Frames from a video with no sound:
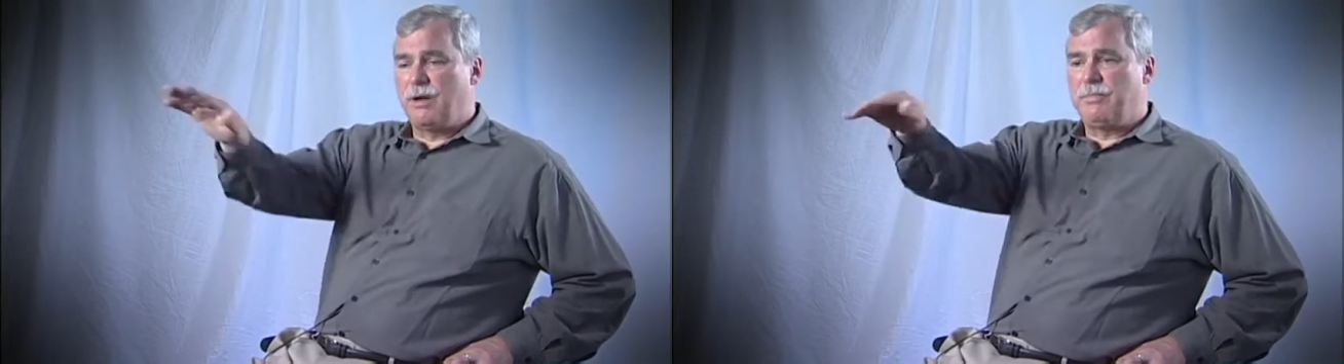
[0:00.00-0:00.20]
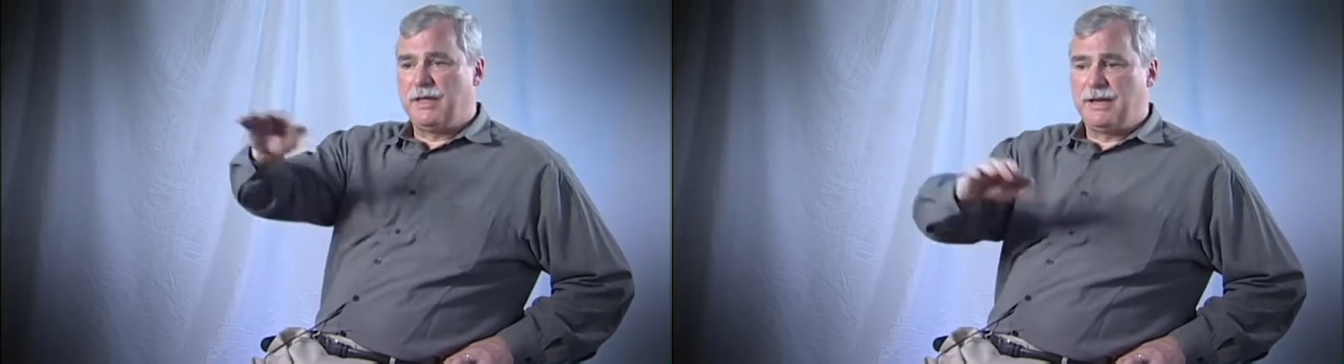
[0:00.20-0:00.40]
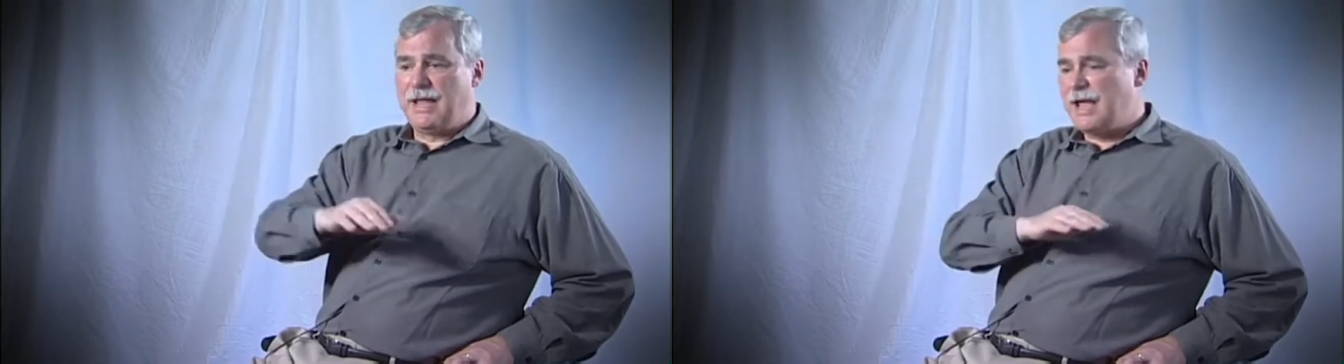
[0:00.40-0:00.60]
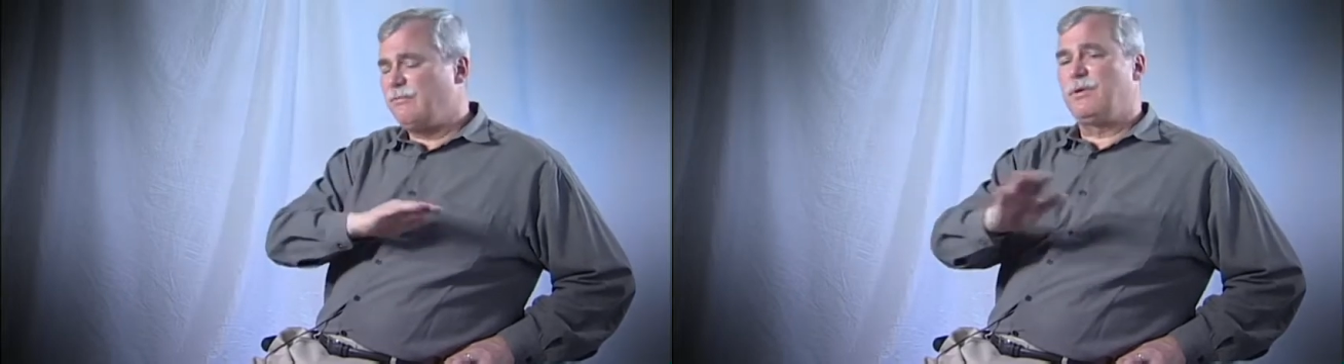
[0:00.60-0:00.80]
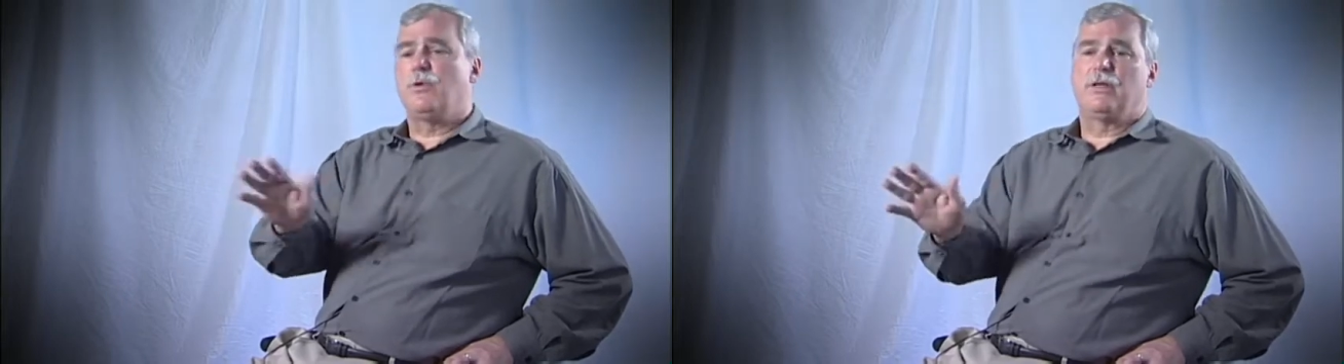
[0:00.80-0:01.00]
up and
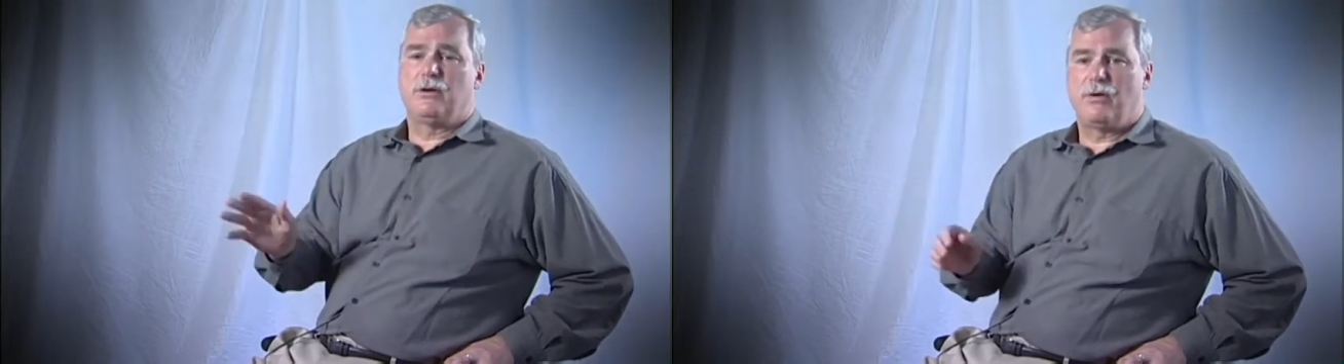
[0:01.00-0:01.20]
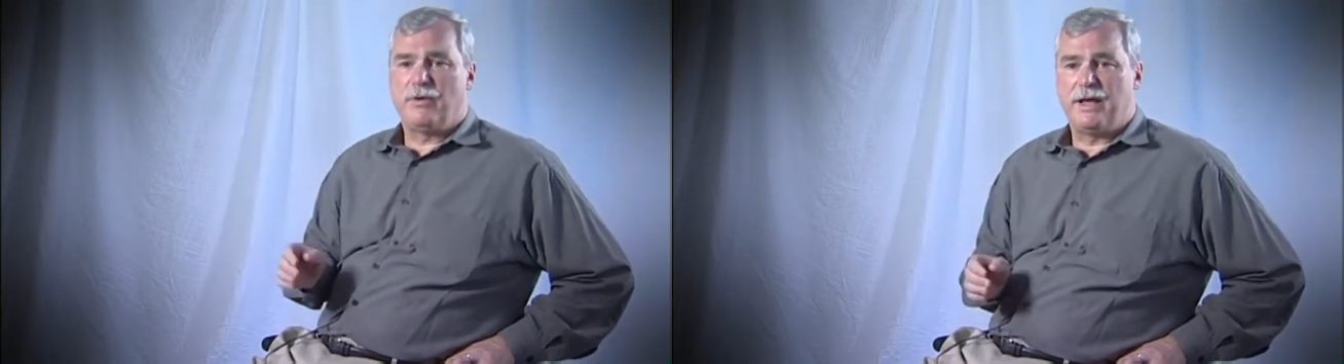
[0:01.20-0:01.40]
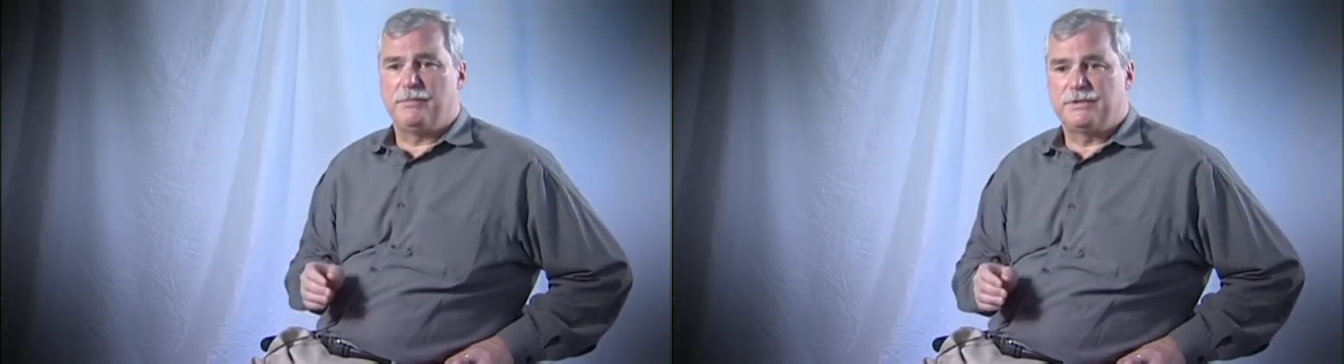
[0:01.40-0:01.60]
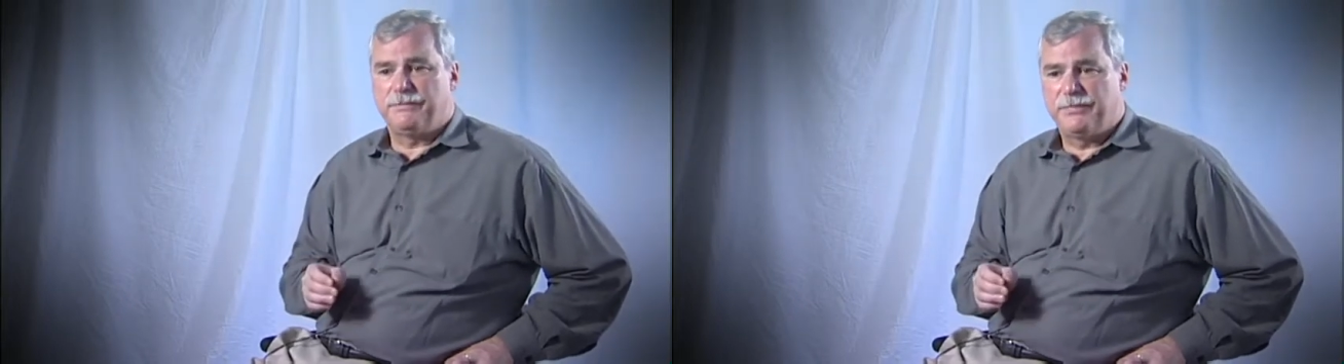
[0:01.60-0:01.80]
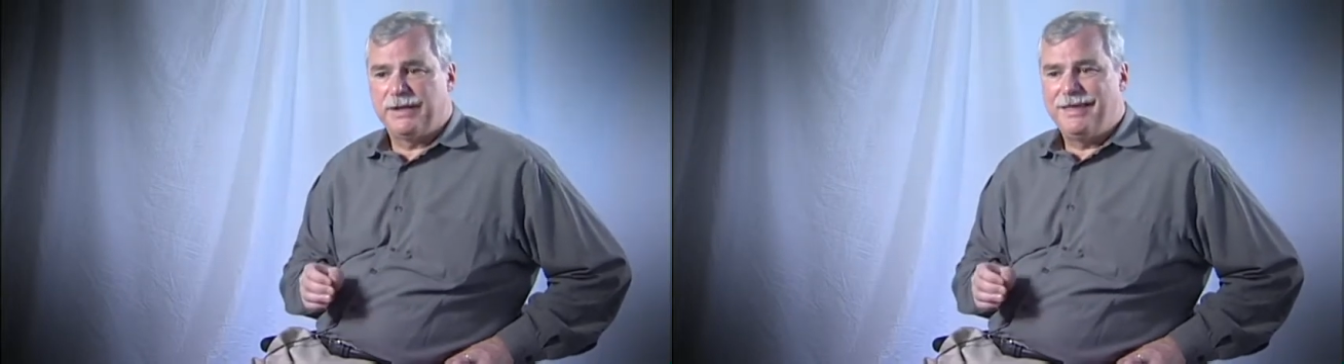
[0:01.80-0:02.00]
everywhere there were ramps.
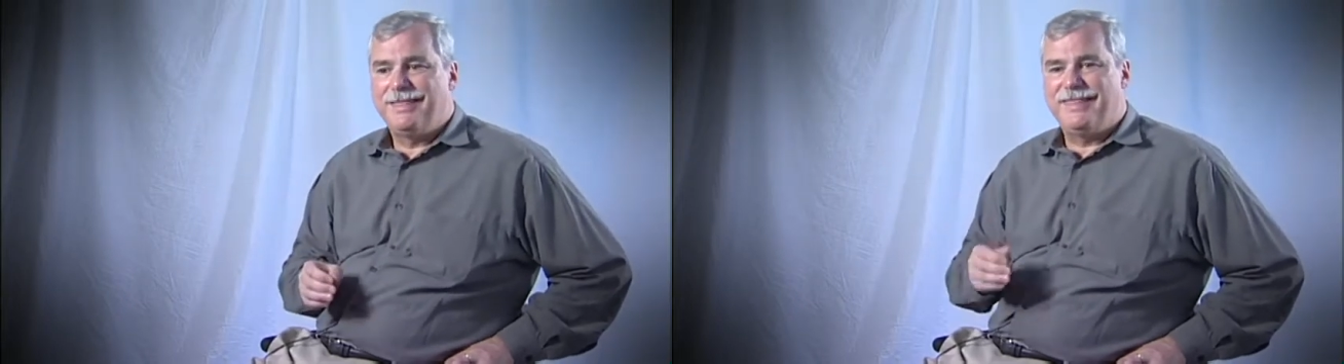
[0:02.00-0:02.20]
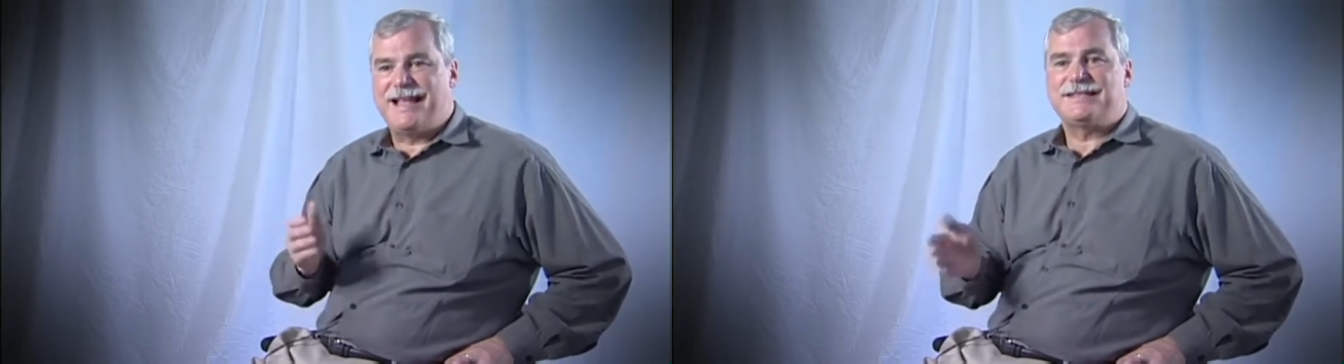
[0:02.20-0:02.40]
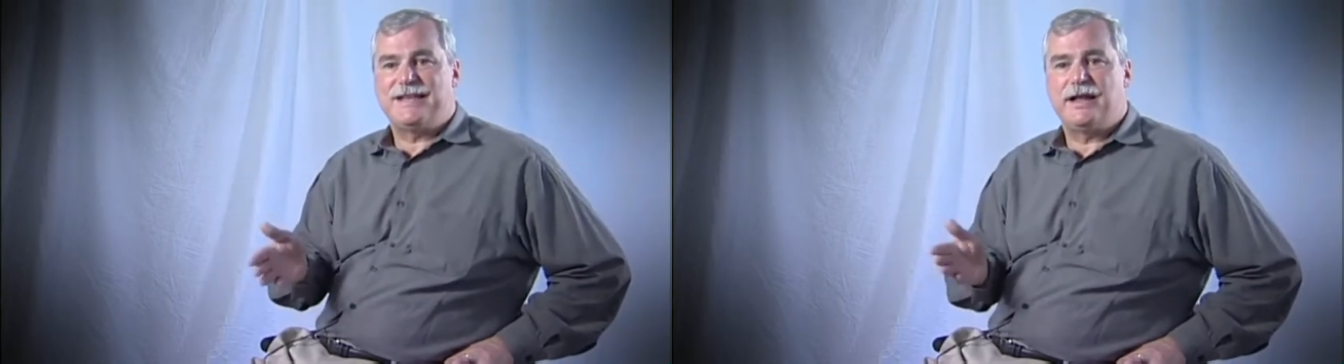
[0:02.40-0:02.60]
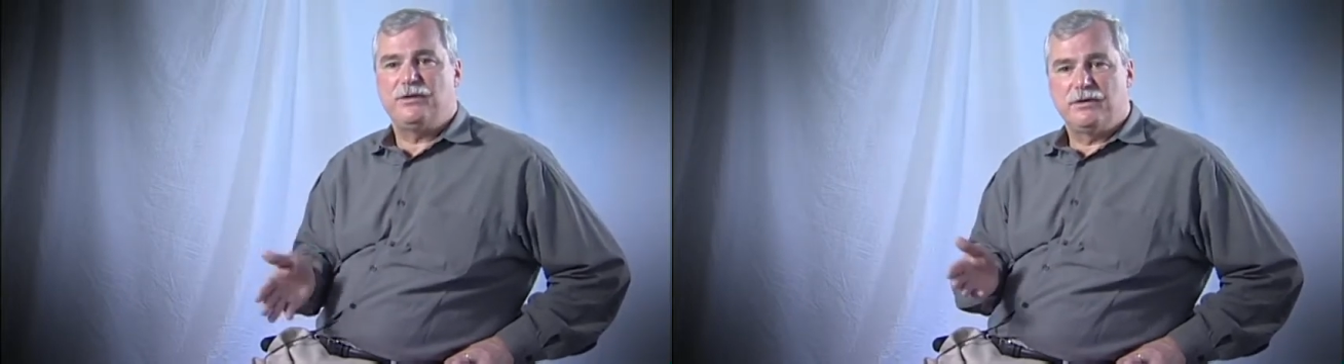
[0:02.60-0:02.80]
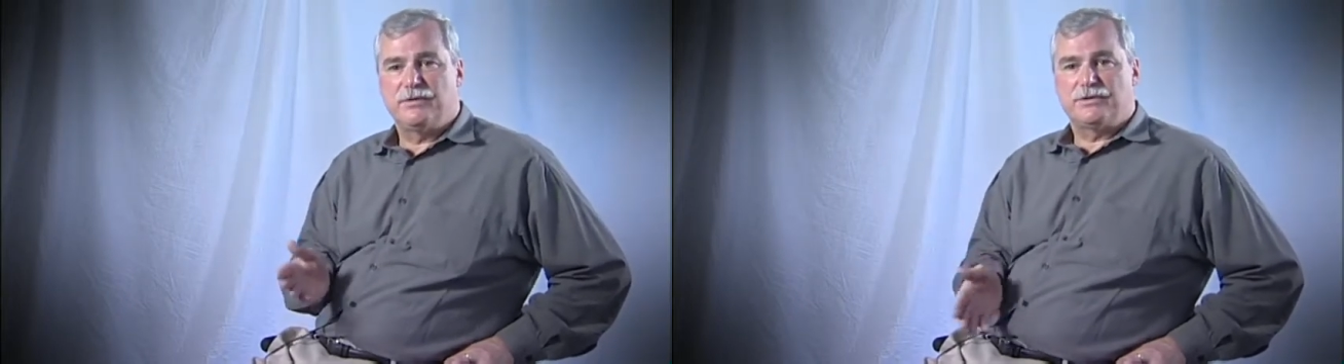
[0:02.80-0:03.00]
That's not
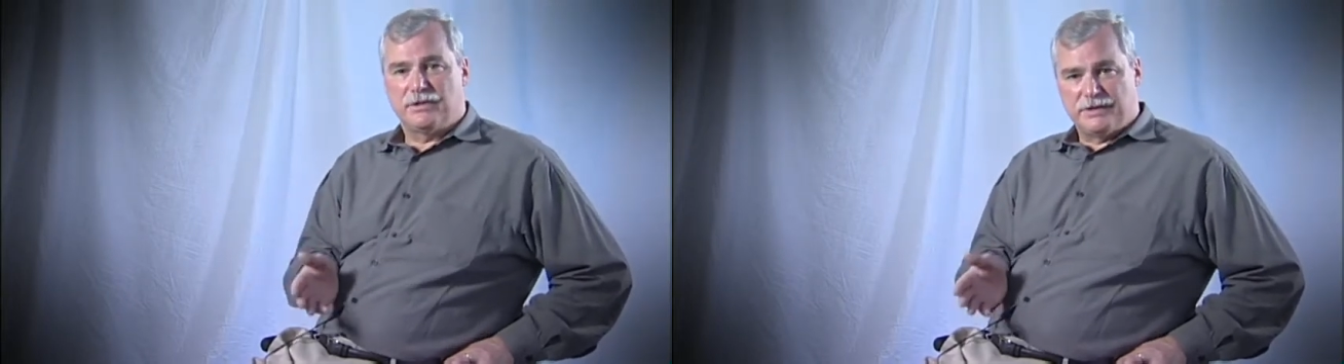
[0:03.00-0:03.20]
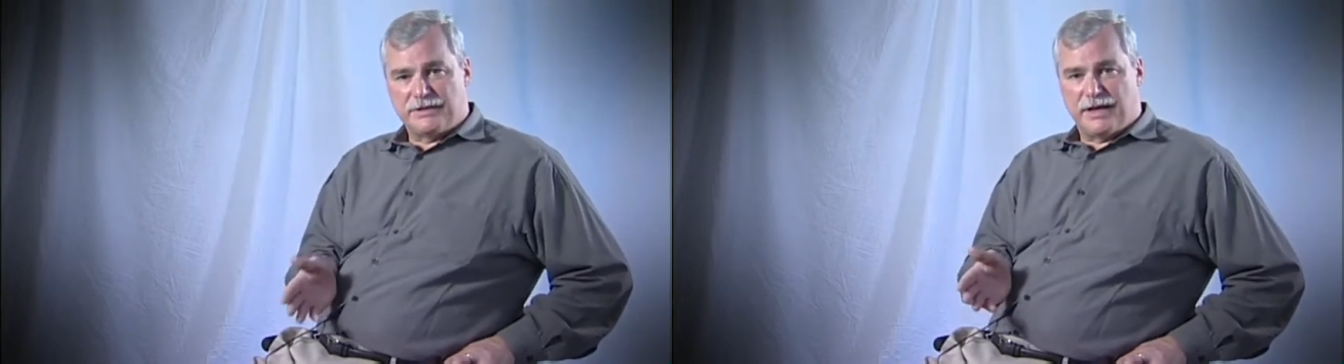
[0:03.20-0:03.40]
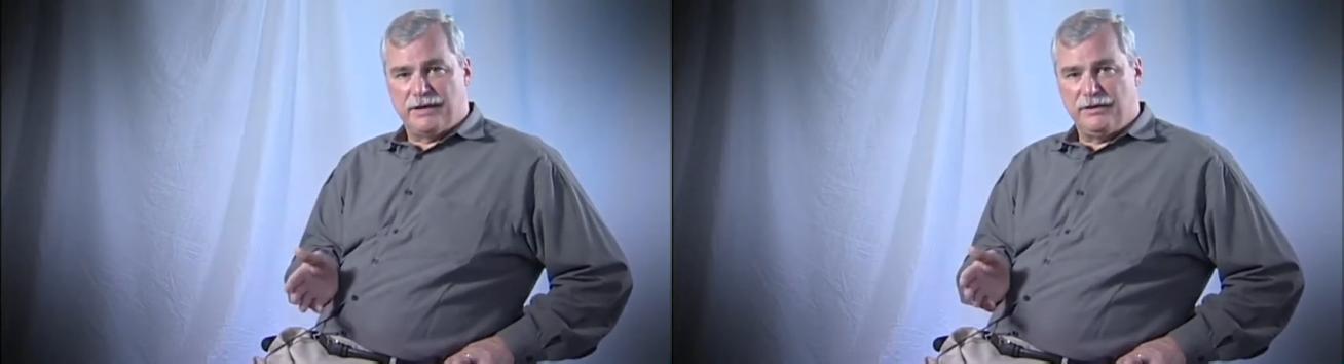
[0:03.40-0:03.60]
universal design.